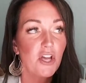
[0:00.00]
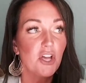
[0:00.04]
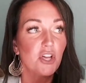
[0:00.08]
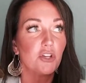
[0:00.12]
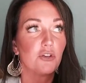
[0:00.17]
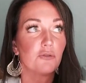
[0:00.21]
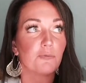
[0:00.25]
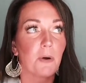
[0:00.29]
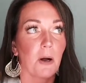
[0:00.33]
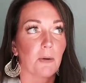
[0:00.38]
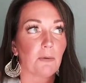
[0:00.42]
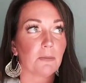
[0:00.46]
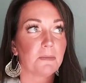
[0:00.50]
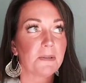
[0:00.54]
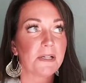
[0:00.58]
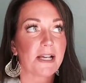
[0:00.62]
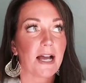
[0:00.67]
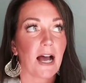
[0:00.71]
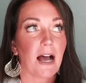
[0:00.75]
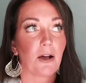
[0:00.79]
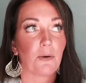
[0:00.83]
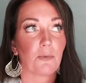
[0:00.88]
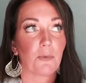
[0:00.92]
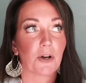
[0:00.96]
you've probably
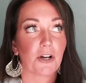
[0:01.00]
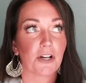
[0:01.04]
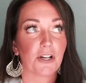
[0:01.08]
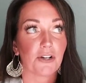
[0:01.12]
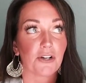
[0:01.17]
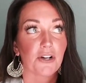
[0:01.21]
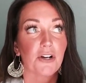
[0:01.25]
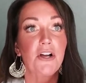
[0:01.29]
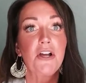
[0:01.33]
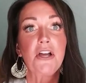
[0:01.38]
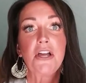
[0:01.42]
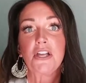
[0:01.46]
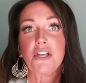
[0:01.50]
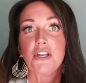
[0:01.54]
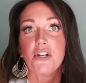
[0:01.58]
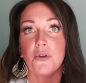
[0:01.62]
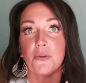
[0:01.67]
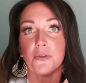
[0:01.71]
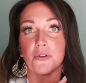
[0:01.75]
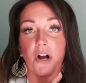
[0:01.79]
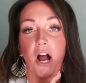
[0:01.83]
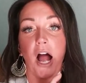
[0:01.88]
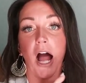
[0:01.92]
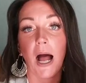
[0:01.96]
got where
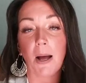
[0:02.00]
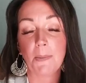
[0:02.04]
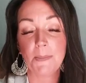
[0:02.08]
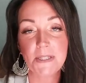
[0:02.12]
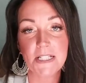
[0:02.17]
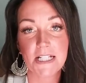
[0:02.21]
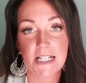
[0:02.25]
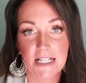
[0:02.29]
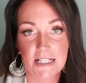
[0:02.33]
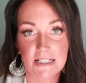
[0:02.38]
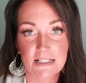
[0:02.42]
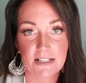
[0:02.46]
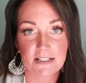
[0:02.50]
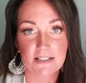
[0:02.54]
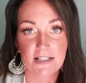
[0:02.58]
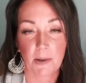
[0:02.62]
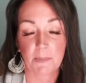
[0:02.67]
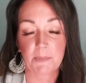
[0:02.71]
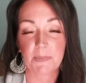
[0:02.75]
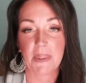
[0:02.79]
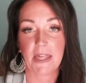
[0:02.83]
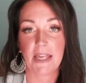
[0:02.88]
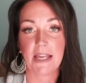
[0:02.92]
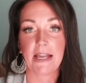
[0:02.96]
they're opting into
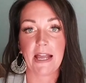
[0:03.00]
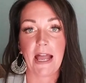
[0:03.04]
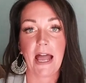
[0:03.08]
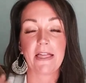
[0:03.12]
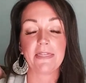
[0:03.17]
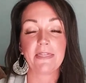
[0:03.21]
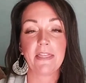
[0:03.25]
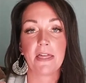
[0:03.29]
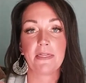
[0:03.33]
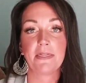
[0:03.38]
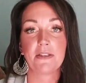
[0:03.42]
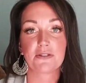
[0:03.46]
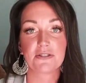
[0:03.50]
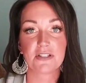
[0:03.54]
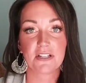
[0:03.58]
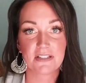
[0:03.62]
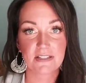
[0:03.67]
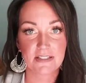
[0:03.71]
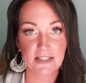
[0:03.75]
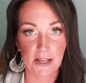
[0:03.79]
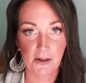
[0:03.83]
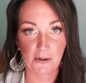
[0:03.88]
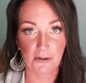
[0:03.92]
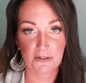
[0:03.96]
something and then there's a
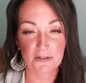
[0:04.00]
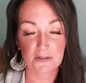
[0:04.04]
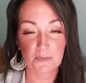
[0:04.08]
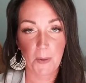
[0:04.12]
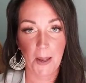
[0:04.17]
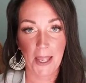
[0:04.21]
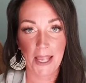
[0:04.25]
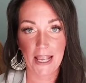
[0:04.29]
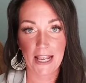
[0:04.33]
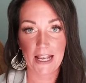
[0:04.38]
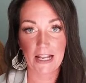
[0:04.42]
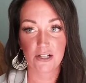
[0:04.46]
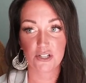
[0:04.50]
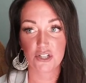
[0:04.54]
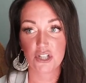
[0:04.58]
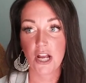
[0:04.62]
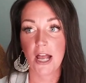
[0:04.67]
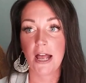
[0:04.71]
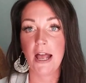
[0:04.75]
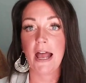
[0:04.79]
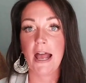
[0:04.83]
sales page.